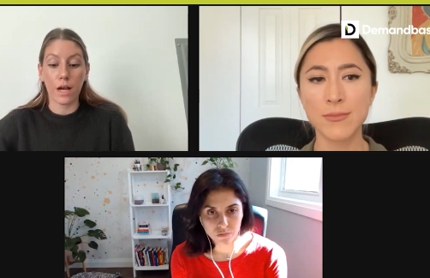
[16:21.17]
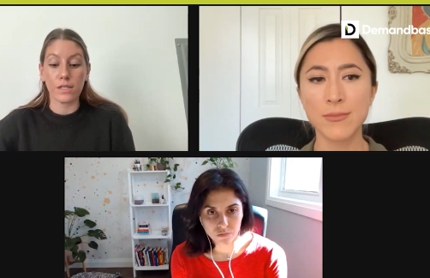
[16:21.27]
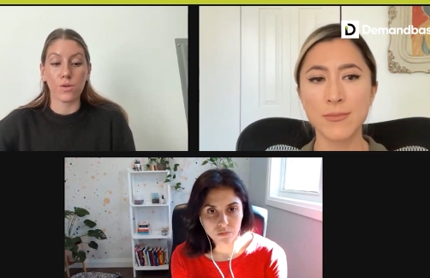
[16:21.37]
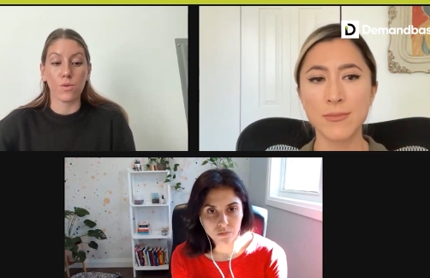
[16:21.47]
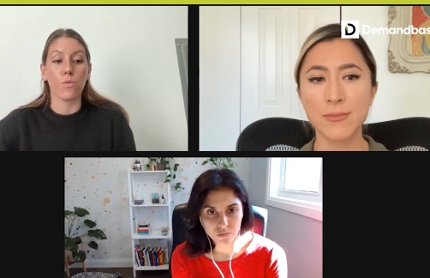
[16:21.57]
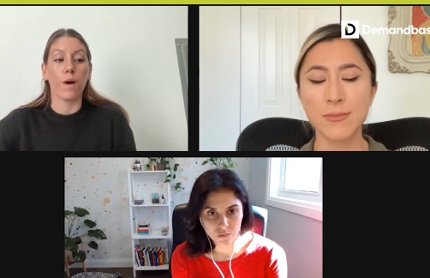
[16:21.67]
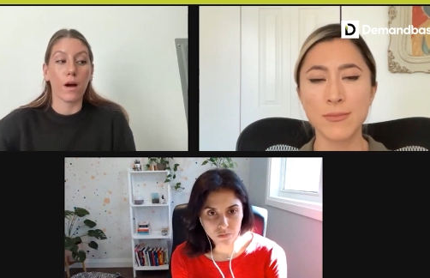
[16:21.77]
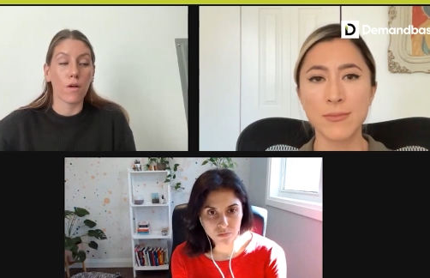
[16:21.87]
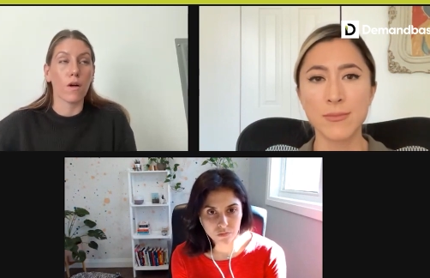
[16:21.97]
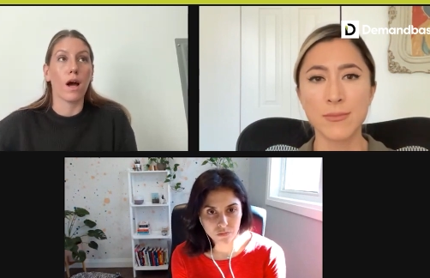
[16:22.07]
Speaker 1: as
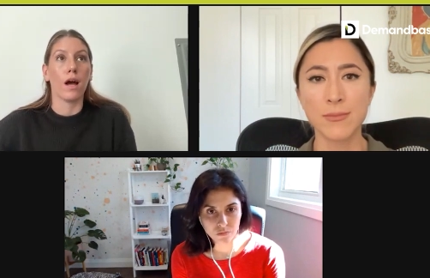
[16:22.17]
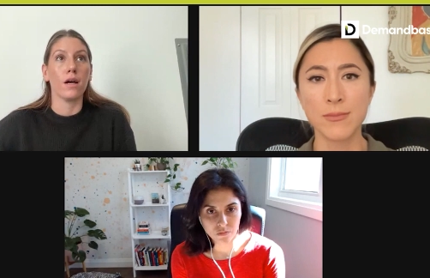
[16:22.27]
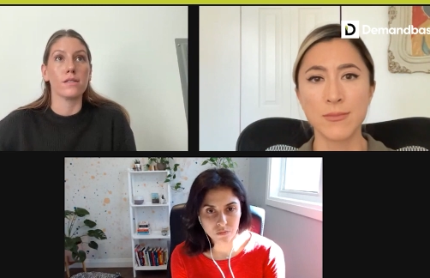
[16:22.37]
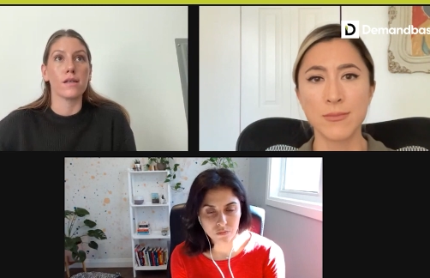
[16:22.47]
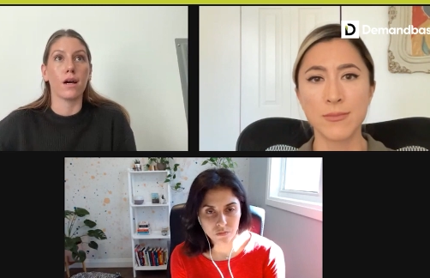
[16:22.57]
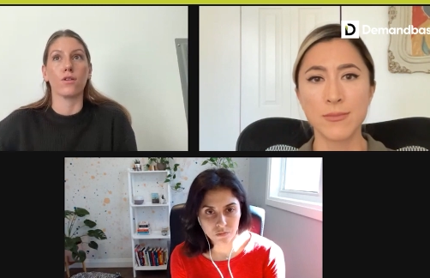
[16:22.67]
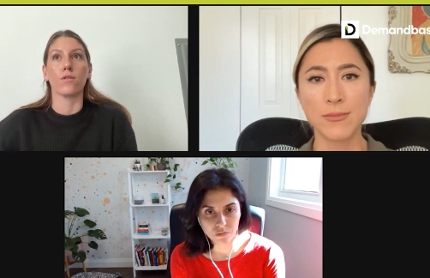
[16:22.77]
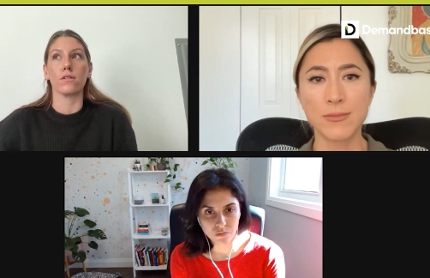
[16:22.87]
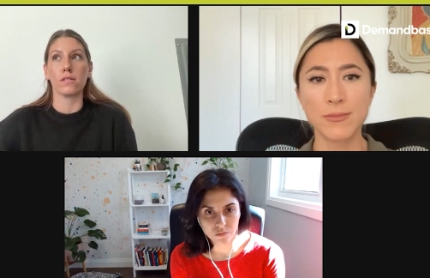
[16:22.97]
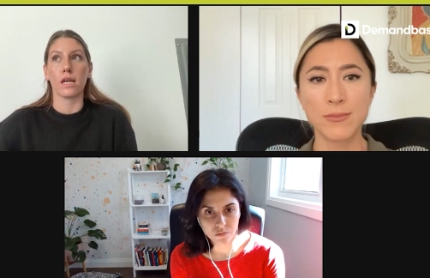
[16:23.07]
well as
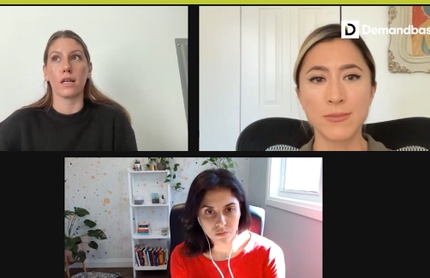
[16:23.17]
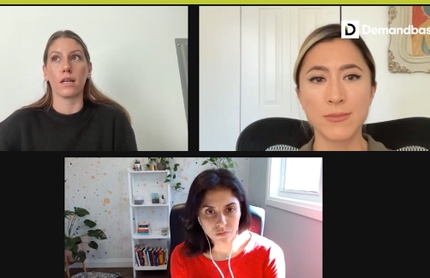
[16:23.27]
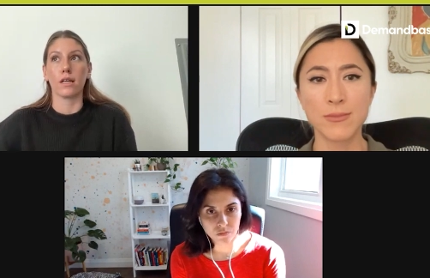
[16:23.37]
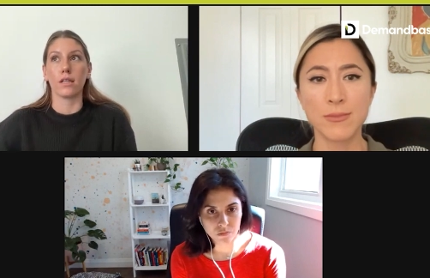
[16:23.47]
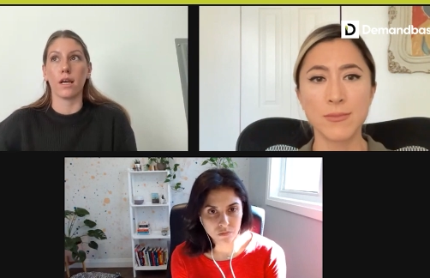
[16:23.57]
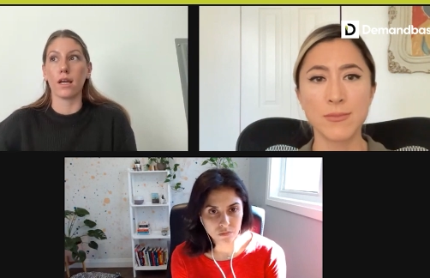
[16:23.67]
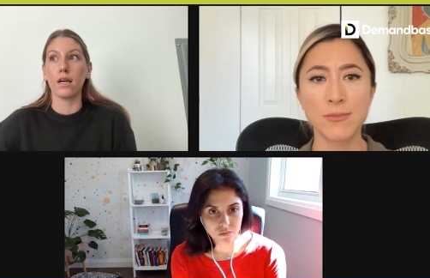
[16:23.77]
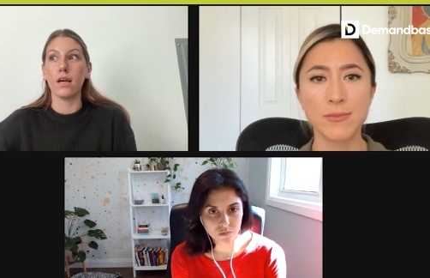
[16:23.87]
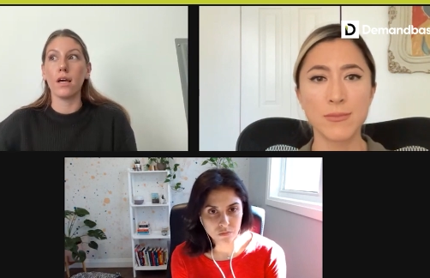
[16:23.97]
understanding like